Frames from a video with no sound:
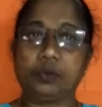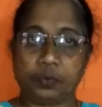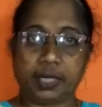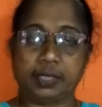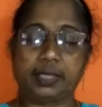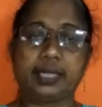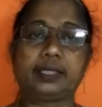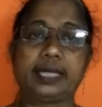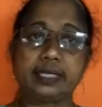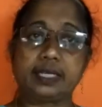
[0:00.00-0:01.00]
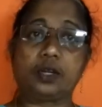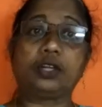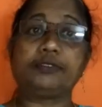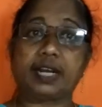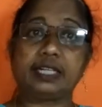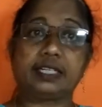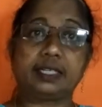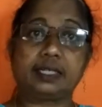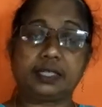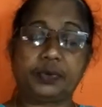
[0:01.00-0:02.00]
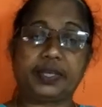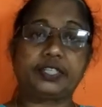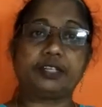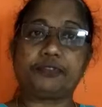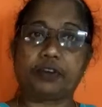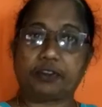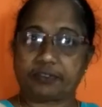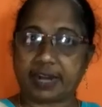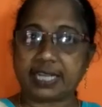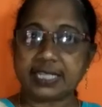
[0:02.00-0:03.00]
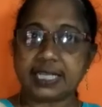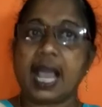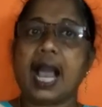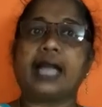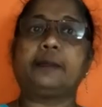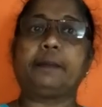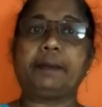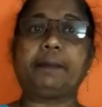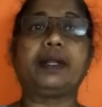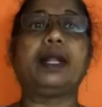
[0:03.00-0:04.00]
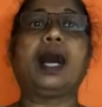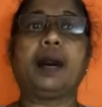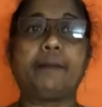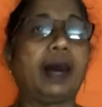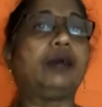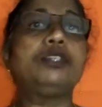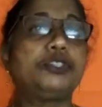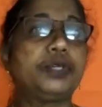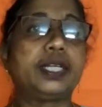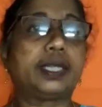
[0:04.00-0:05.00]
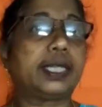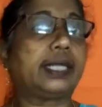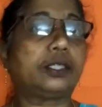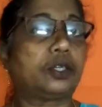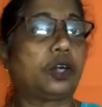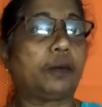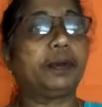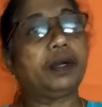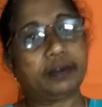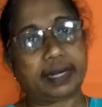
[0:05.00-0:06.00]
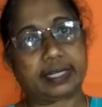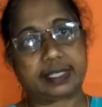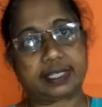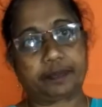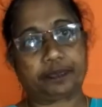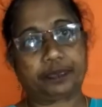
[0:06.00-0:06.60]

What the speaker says: there is a lot of cultivation for rice, and the people are bound to eat that crop rice.